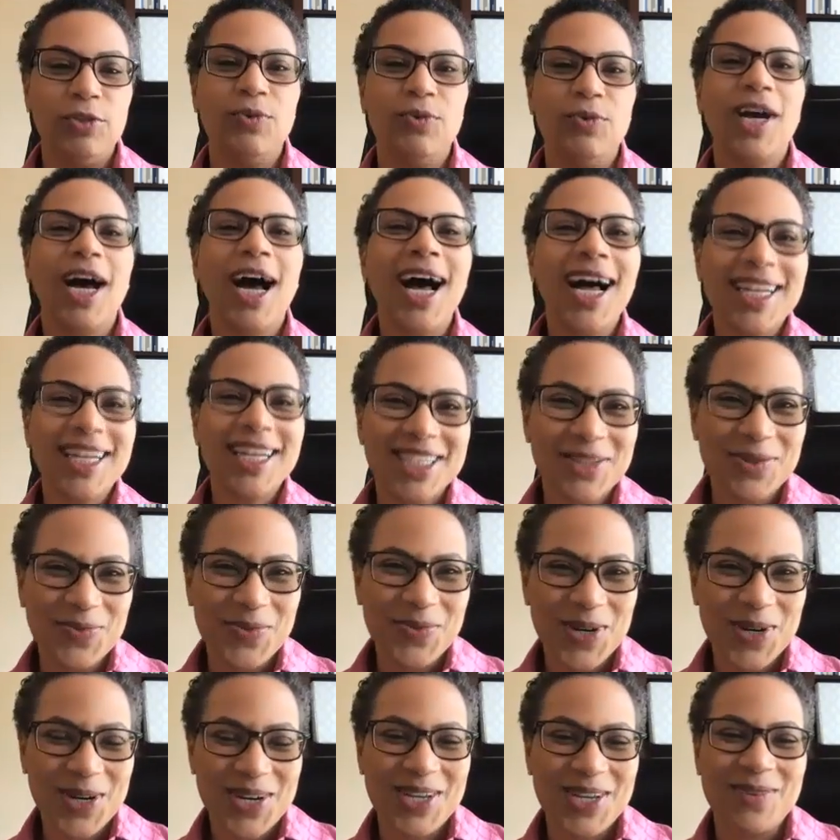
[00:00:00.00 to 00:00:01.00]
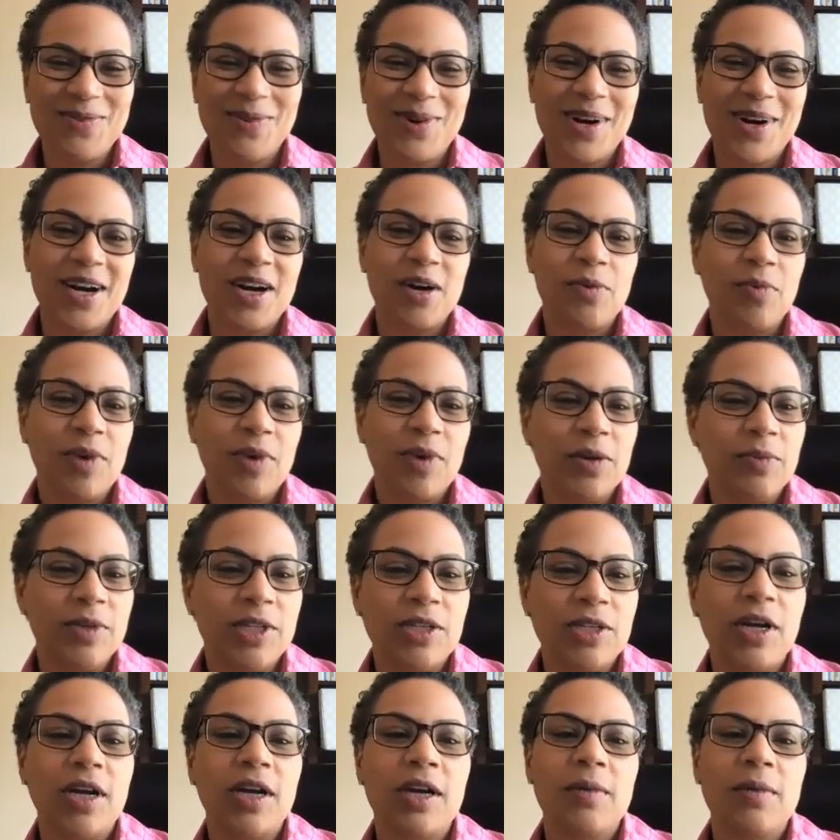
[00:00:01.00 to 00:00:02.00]
got to where you are, why don't we
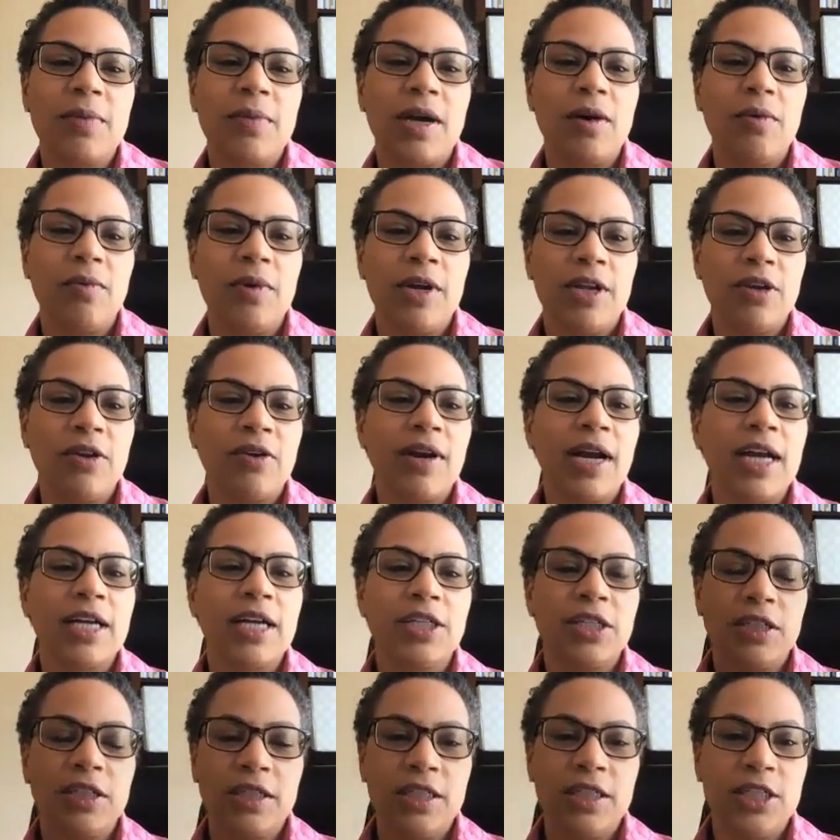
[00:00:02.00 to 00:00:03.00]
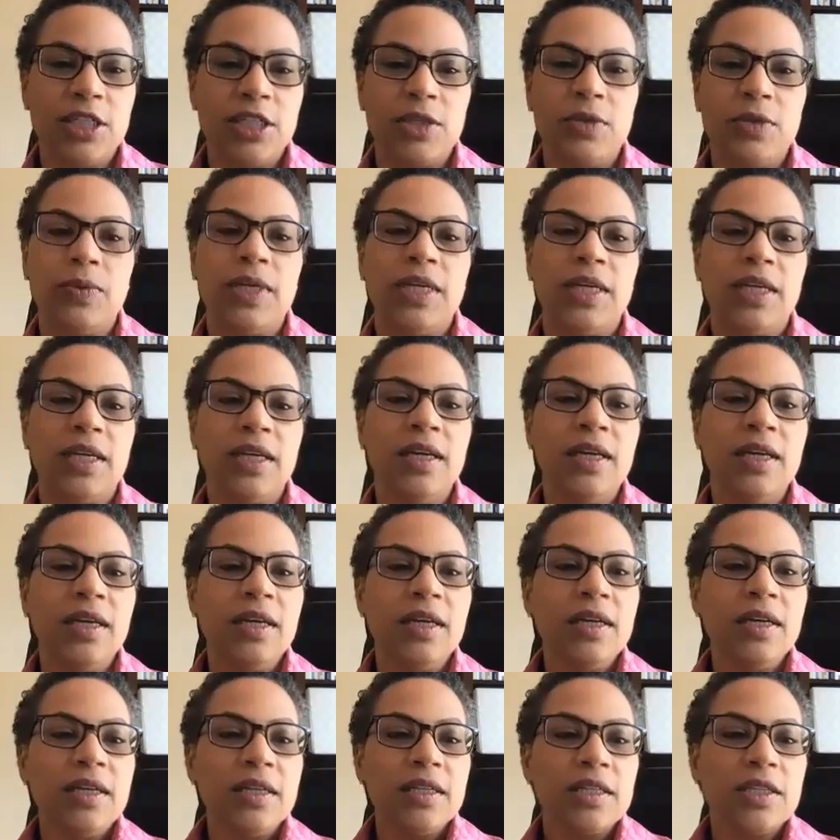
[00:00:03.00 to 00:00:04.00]
talk about what you're actually doing?
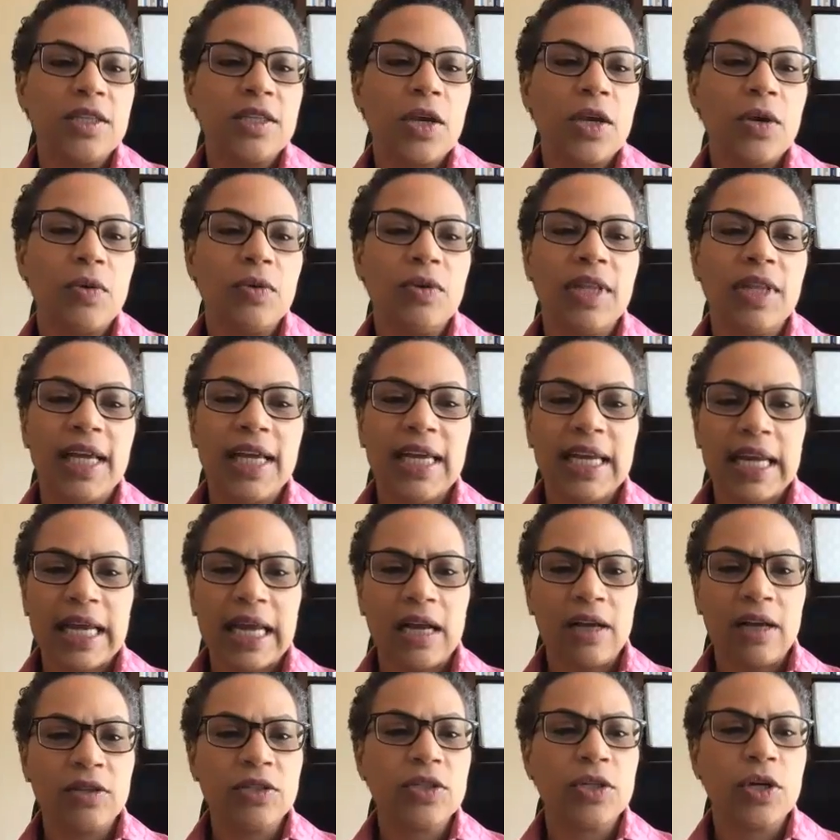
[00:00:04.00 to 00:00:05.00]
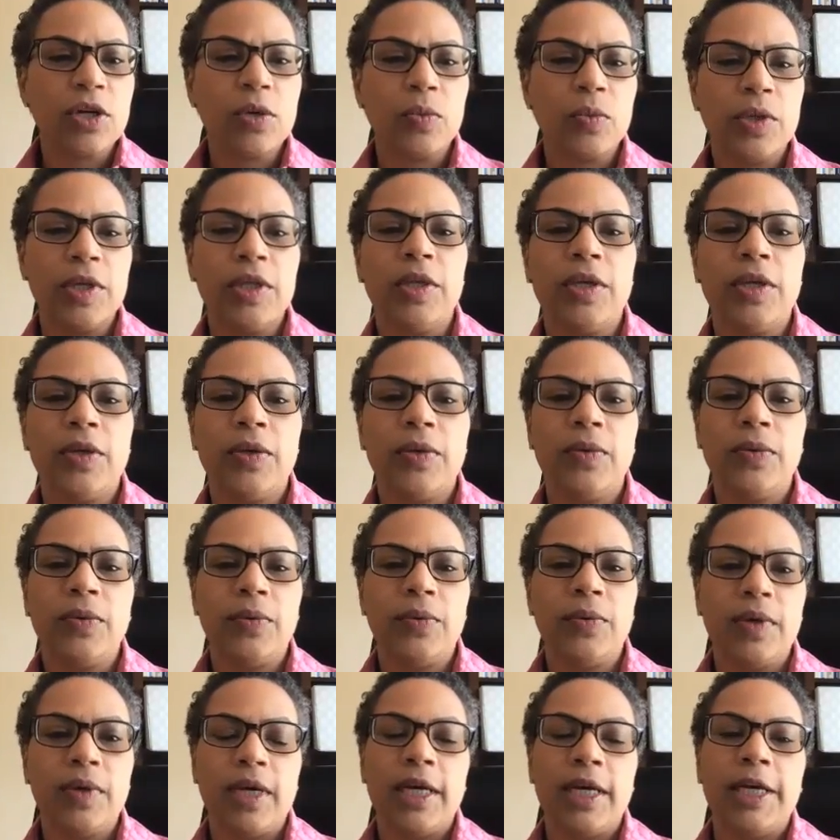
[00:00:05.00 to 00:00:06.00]
So Glynn, I'll start with
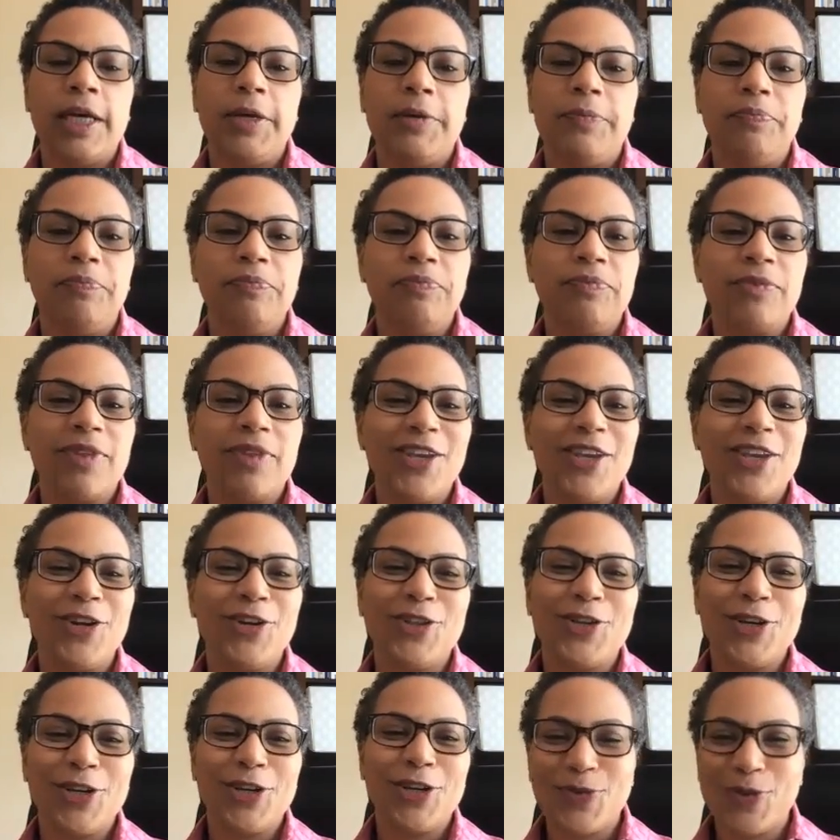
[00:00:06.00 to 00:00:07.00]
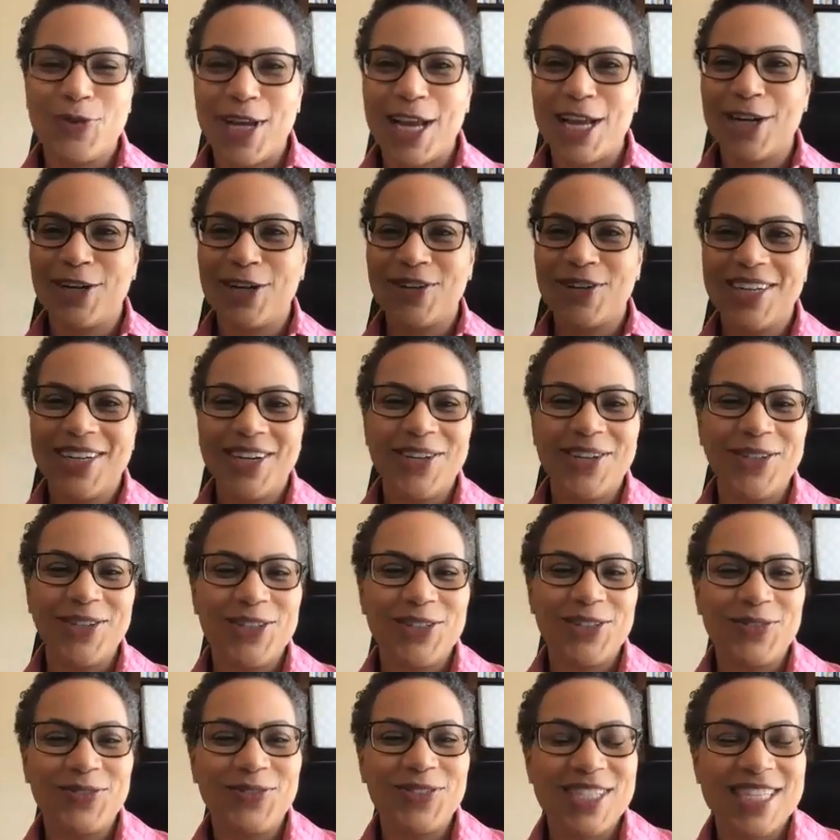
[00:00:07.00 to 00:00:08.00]
you. You're the creator and
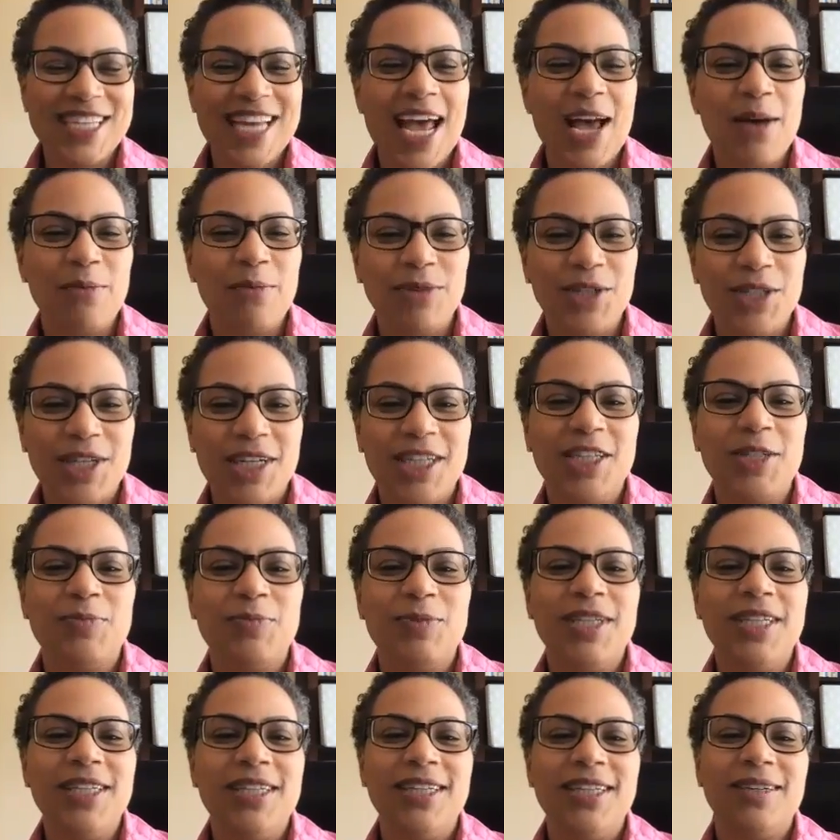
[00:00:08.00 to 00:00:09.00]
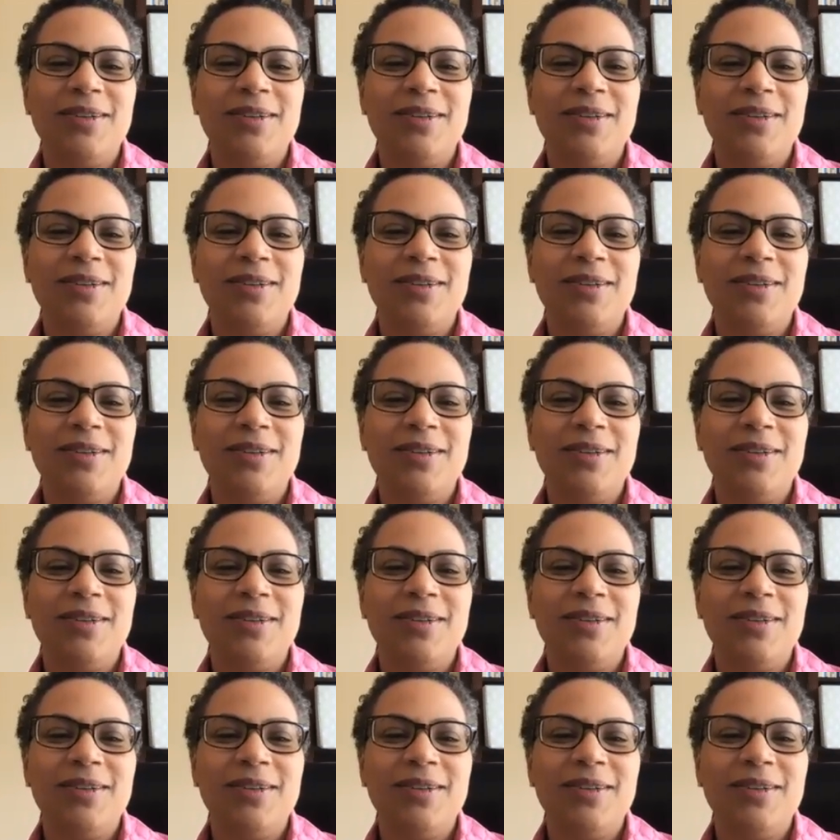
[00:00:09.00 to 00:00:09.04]
host of Snap Judgment,